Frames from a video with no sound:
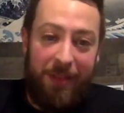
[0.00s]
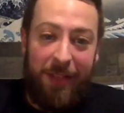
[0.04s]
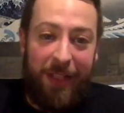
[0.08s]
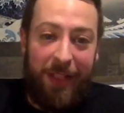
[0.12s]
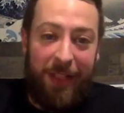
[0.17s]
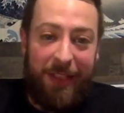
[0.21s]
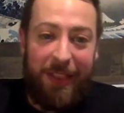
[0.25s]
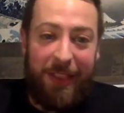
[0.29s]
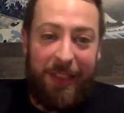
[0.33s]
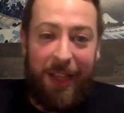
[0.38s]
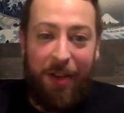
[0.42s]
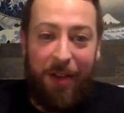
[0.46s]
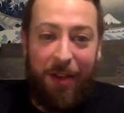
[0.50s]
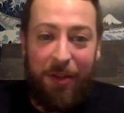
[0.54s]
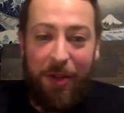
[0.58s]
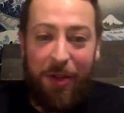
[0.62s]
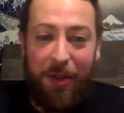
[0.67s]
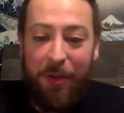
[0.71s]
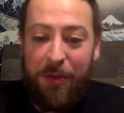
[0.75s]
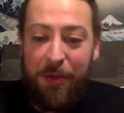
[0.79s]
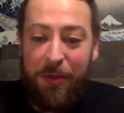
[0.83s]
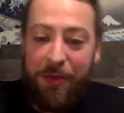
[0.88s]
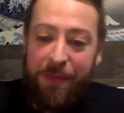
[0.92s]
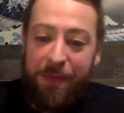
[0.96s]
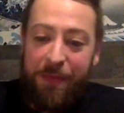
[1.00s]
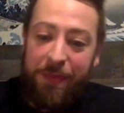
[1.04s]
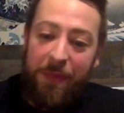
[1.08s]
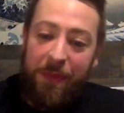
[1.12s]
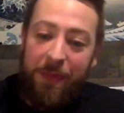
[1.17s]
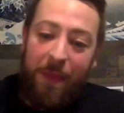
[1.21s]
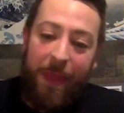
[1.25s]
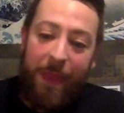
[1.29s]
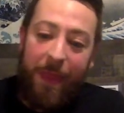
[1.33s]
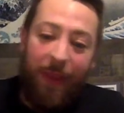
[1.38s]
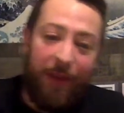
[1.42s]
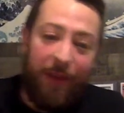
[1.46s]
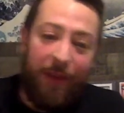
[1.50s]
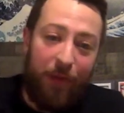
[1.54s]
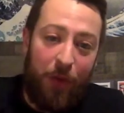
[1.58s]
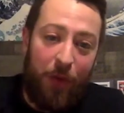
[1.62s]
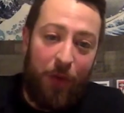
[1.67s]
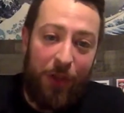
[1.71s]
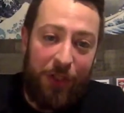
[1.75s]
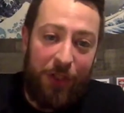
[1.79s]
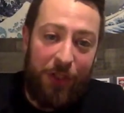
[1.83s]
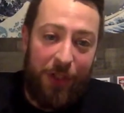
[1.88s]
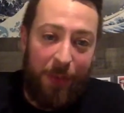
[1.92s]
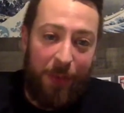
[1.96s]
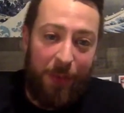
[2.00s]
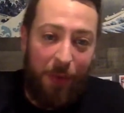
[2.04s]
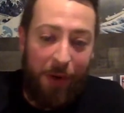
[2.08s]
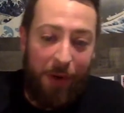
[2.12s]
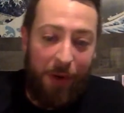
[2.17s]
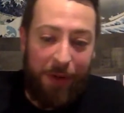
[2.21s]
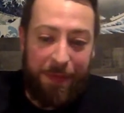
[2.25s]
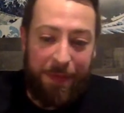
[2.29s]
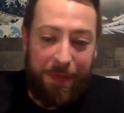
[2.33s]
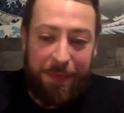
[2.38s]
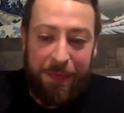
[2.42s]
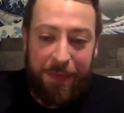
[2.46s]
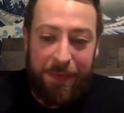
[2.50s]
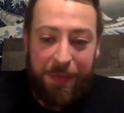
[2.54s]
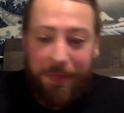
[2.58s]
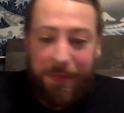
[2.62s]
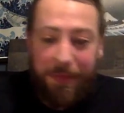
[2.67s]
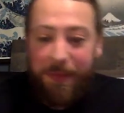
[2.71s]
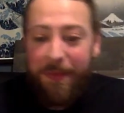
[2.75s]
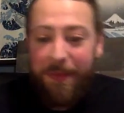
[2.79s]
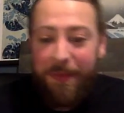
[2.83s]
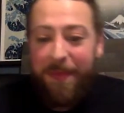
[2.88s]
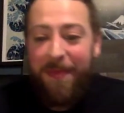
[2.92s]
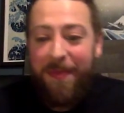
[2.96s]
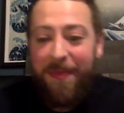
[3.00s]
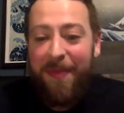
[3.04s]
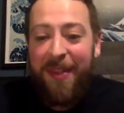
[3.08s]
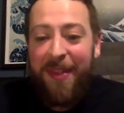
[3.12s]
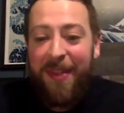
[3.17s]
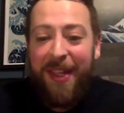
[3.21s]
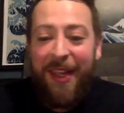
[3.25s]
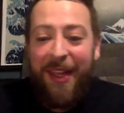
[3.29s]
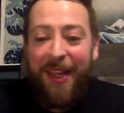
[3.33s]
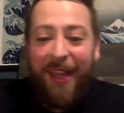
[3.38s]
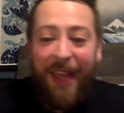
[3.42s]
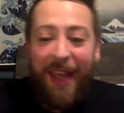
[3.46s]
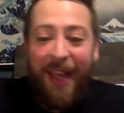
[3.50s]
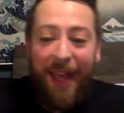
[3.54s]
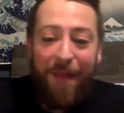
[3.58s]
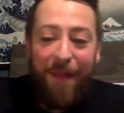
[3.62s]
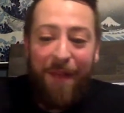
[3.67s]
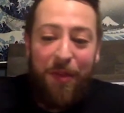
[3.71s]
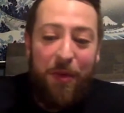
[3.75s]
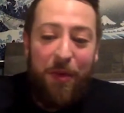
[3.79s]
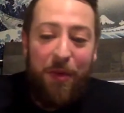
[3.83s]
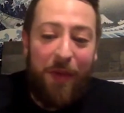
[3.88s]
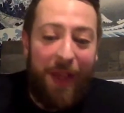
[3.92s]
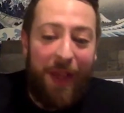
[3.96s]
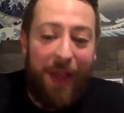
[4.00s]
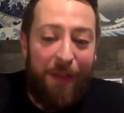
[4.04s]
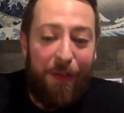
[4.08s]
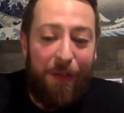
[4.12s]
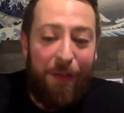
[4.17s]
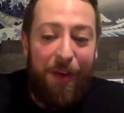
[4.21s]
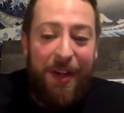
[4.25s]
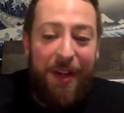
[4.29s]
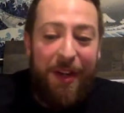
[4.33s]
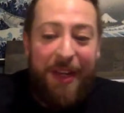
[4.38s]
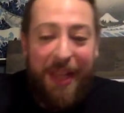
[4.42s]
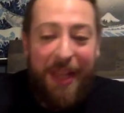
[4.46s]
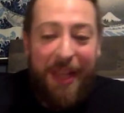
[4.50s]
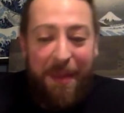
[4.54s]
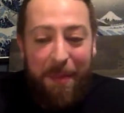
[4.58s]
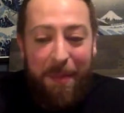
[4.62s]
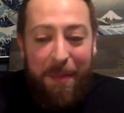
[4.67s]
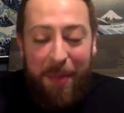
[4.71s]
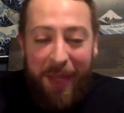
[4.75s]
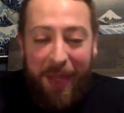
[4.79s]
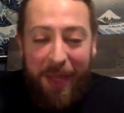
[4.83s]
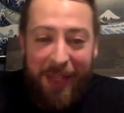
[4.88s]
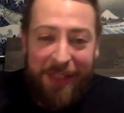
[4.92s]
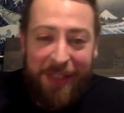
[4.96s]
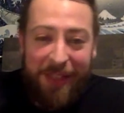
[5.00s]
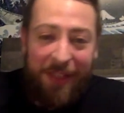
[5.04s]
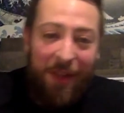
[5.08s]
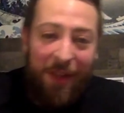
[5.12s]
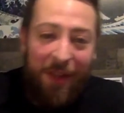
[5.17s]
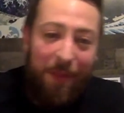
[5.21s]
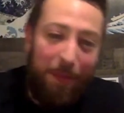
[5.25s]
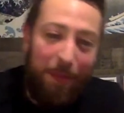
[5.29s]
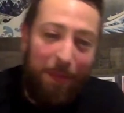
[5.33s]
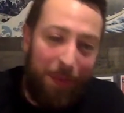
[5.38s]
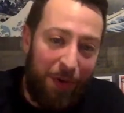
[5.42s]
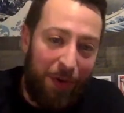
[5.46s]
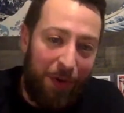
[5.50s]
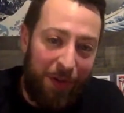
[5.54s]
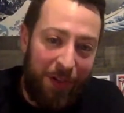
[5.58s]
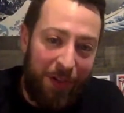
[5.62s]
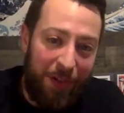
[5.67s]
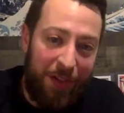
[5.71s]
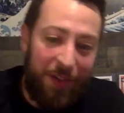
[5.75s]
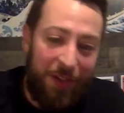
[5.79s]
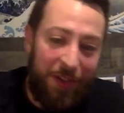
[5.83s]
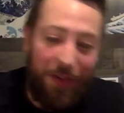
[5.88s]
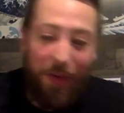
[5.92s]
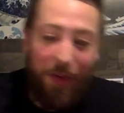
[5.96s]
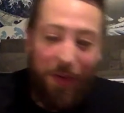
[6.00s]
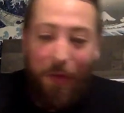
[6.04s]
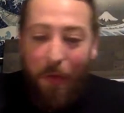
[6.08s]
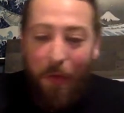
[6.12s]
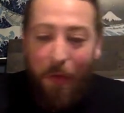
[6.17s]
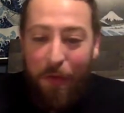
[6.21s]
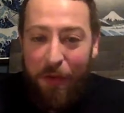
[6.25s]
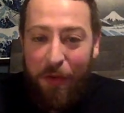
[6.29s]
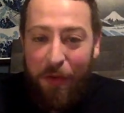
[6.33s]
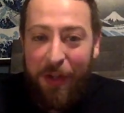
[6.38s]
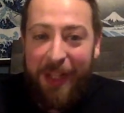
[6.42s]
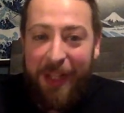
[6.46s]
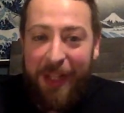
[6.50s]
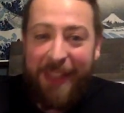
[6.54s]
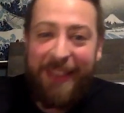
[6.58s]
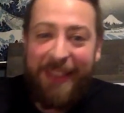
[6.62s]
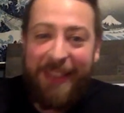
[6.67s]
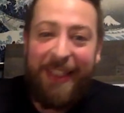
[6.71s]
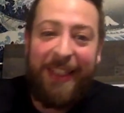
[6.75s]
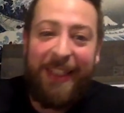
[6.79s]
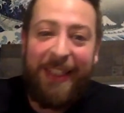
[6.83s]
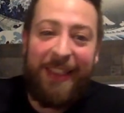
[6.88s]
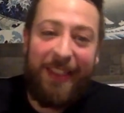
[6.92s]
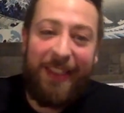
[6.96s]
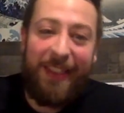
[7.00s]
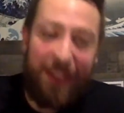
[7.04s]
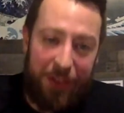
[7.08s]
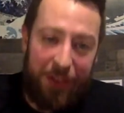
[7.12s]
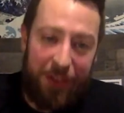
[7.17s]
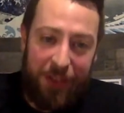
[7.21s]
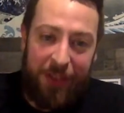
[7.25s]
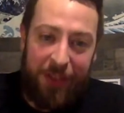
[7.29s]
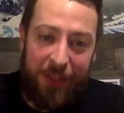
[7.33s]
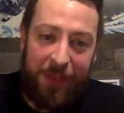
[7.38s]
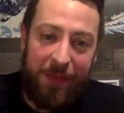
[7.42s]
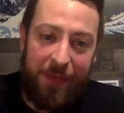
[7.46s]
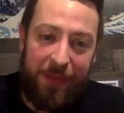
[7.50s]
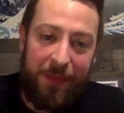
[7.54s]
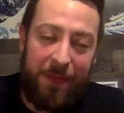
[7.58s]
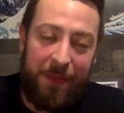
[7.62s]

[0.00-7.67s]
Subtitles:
Let's see how it goes. Question number 1. Have you ever nitpicked a book over its condition?